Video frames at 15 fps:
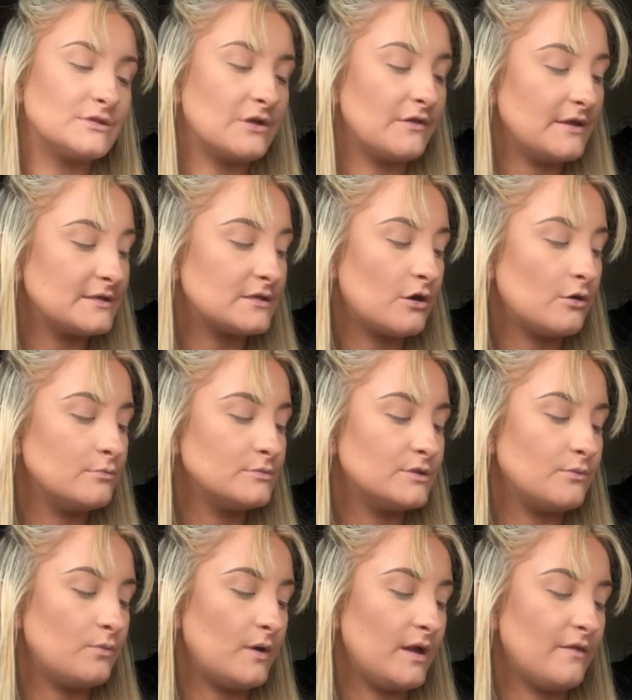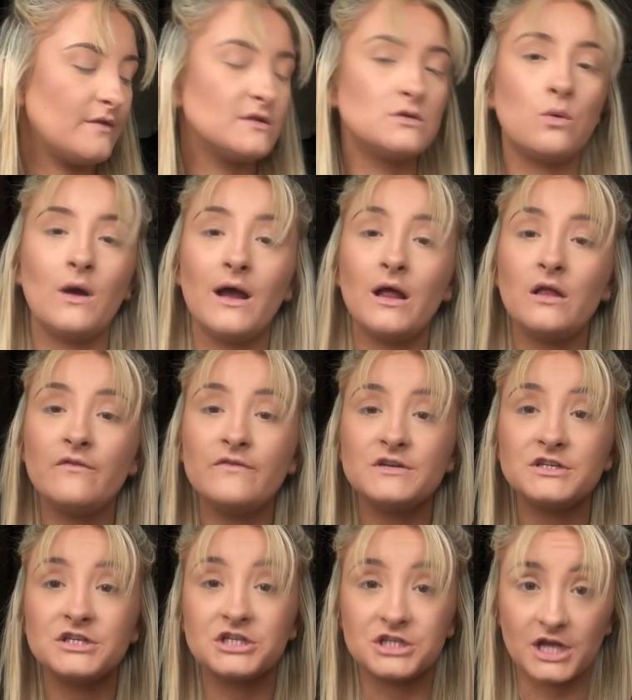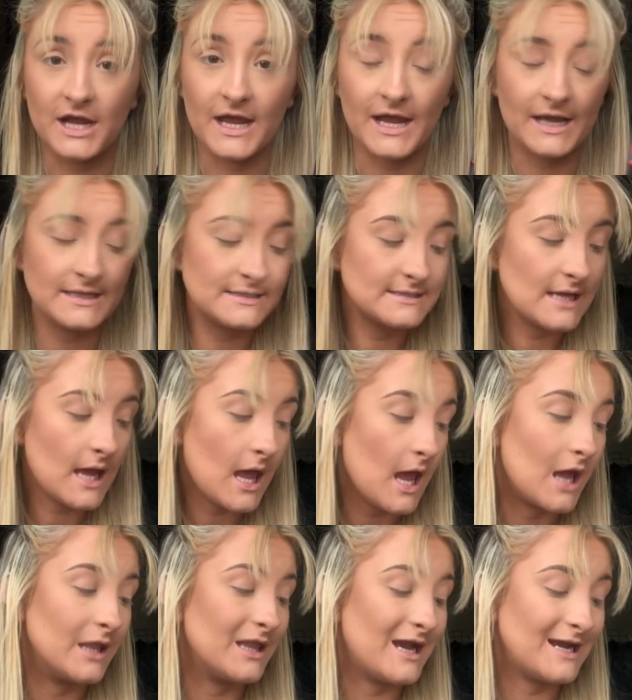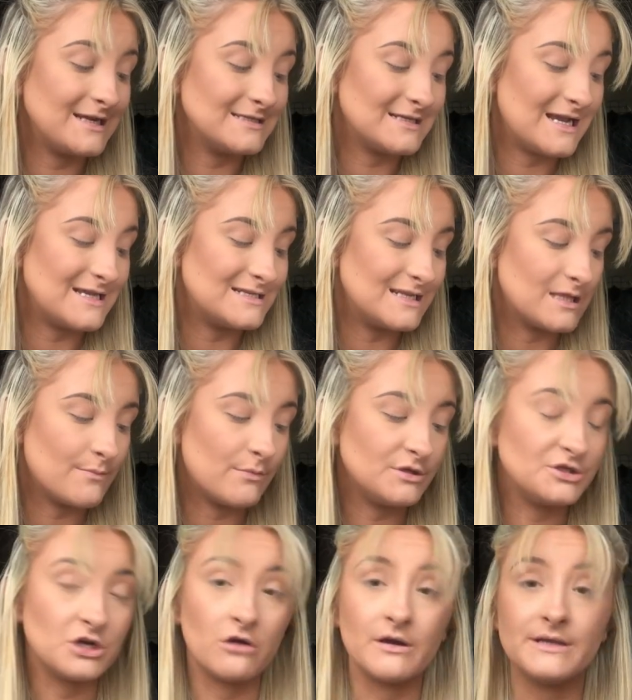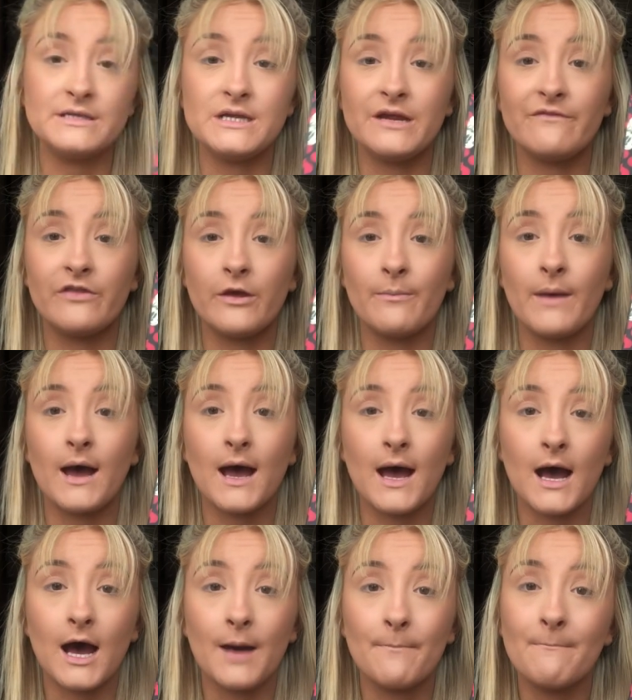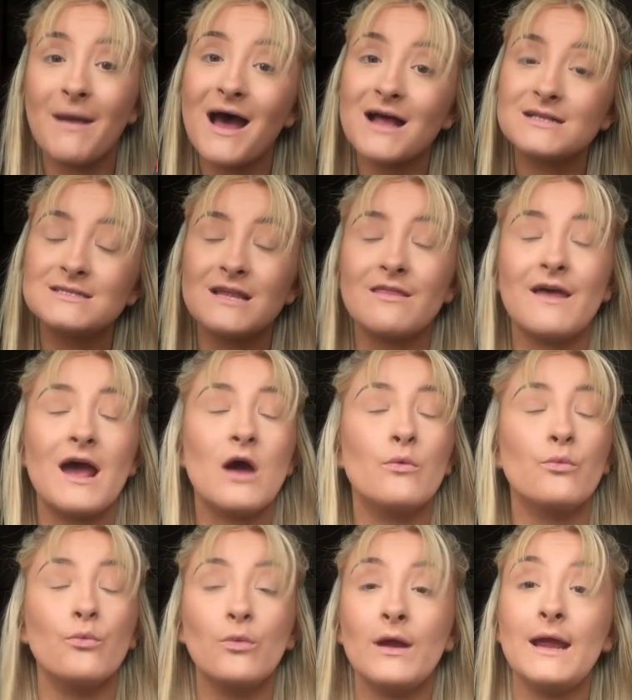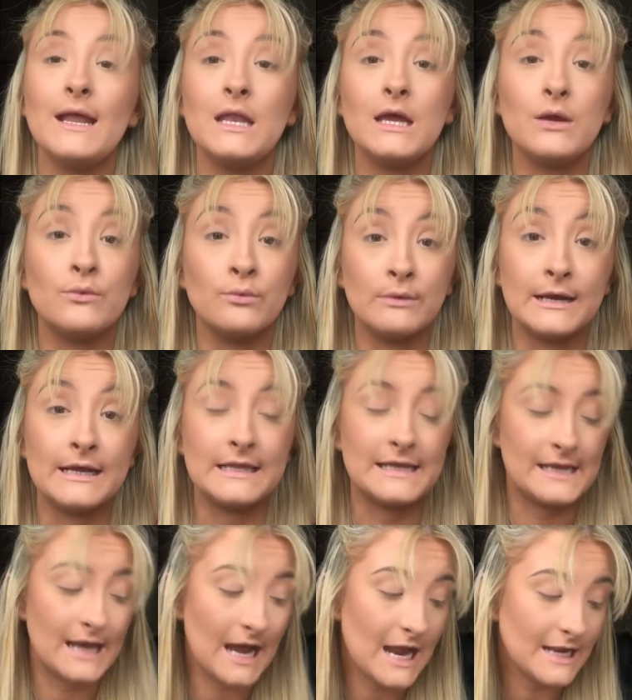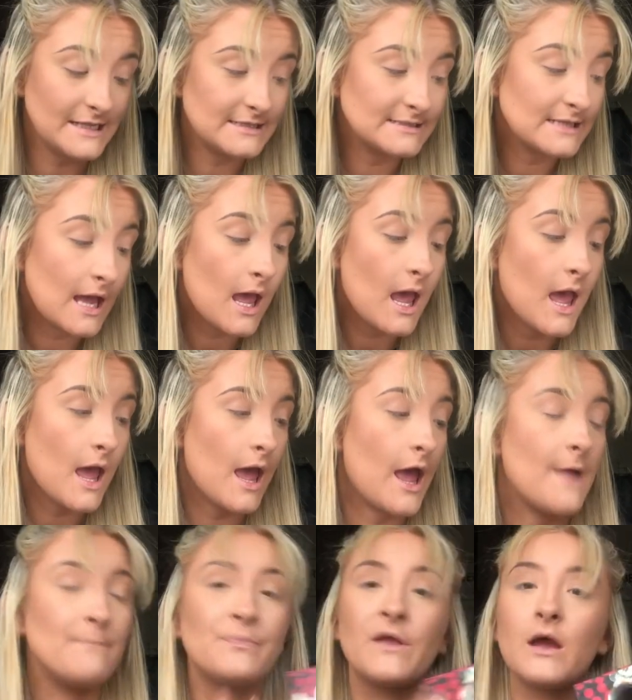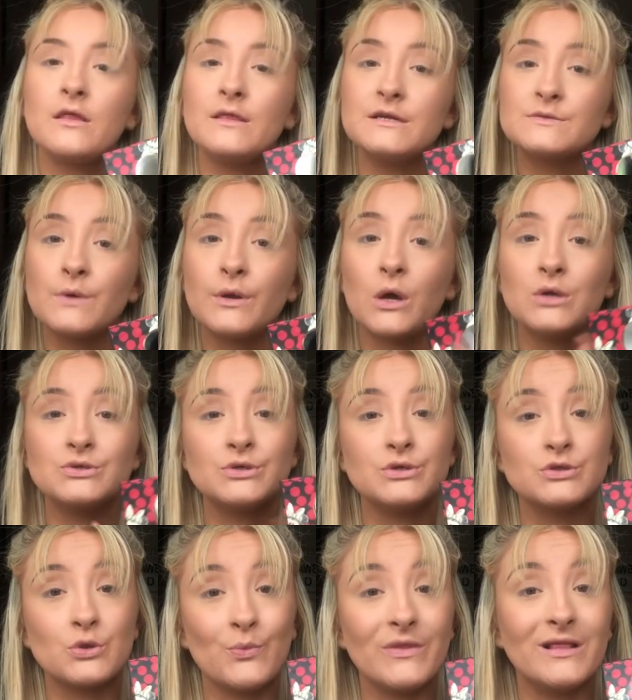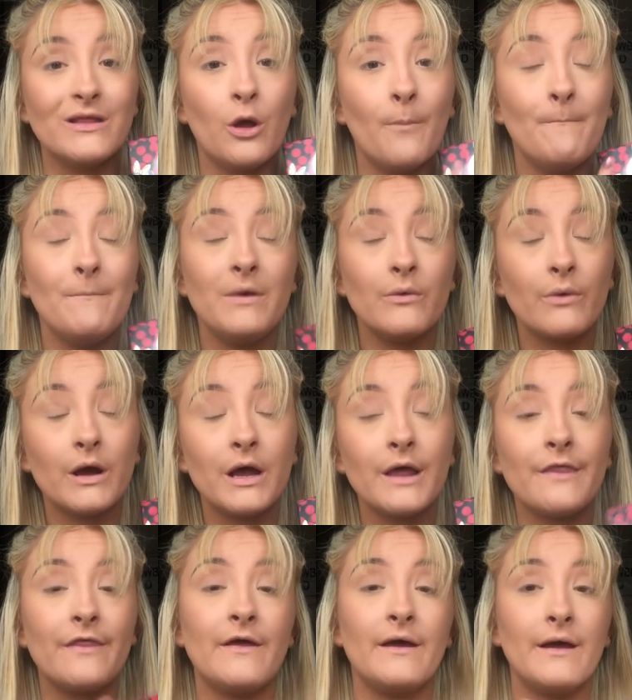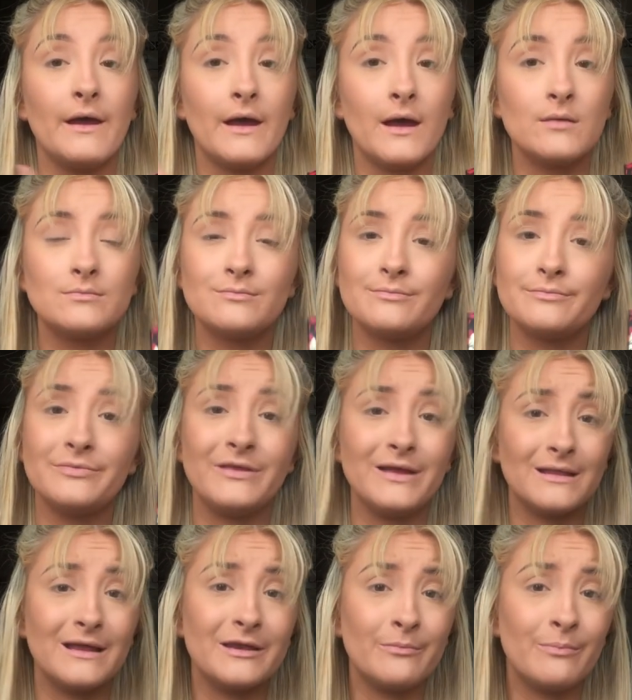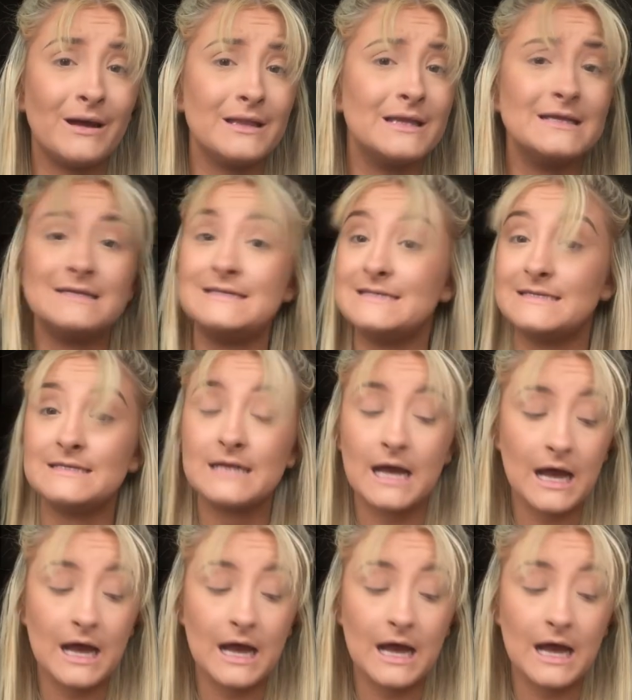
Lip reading: So this comes with 12 shades, and like I said, the majority of them are matte. They are really, really nice. This one also just comes with a little mirror that the Aladdin palette didn't